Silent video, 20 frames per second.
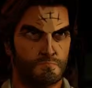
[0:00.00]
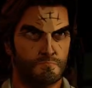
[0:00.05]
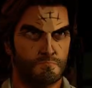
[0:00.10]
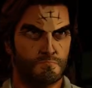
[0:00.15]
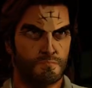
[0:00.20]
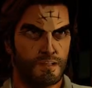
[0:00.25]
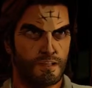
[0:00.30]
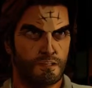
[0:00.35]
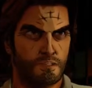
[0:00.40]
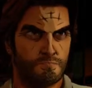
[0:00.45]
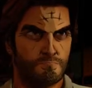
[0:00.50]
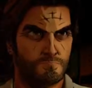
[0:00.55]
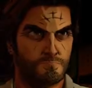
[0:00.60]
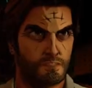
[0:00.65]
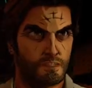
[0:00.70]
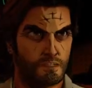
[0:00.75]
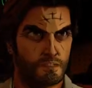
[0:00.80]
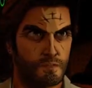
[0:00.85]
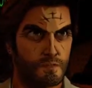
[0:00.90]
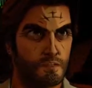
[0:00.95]
But Bloody
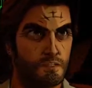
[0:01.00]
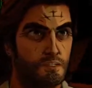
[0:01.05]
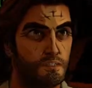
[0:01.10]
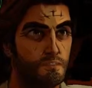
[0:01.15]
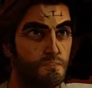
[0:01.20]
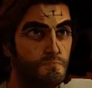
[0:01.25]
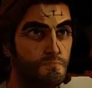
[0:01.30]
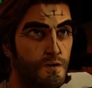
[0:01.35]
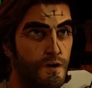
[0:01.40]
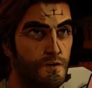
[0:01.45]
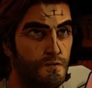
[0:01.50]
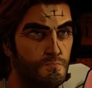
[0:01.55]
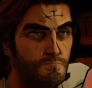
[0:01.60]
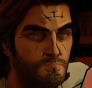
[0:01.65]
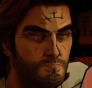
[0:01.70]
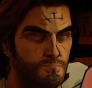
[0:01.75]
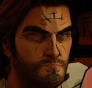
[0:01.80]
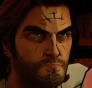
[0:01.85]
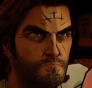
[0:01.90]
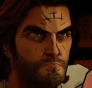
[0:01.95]
Mary works for
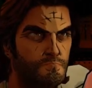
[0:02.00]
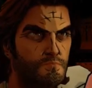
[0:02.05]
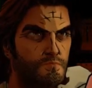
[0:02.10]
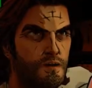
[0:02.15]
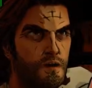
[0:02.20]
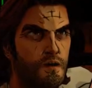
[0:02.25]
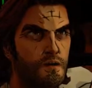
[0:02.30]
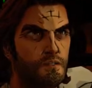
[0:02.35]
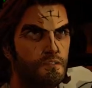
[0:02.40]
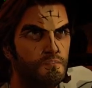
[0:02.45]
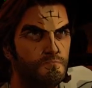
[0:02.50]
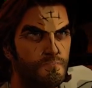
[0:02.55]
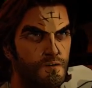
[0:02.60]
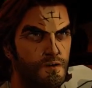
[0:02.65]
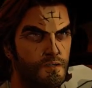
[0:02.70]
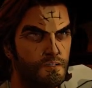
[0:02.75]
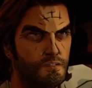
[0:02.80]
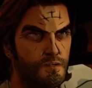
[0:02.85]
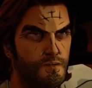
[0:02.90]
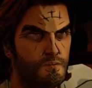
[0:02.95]
him, and the last time
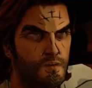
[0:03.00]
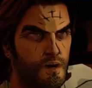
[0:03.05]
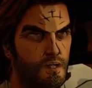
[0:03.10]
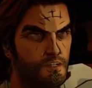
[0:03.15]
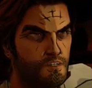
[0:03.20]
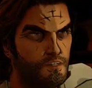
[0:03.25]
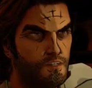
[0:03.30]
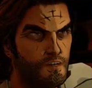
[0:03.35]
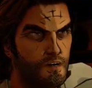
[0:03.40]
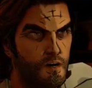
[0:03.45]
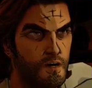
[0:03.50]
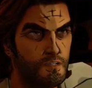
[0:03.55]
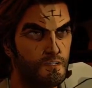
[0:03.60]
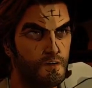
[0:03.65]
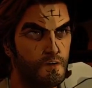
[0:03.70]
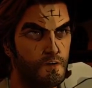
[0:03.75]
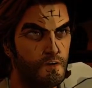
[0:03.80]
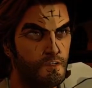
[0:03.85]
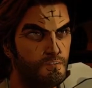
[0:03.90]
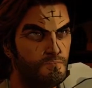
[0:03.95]
I saw her, she had
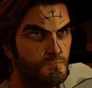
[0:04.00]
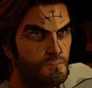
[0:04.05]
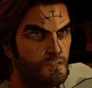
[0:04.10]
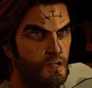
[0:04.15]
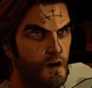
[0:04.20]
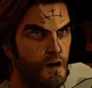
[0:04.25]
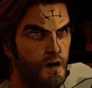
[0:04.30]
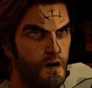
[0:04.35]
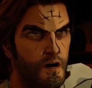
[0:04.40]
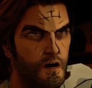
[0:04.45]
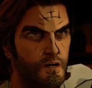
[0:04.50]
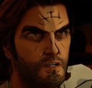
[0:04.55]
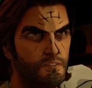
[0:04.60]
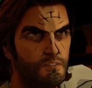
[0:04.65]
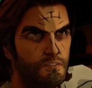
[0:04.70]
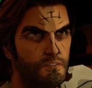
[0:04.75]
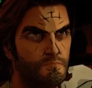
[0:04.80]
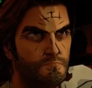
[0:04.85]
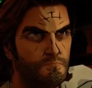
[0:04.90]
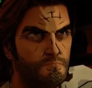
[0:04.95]
the woodsman's
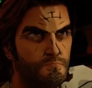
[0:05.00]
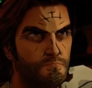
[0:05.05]
axe.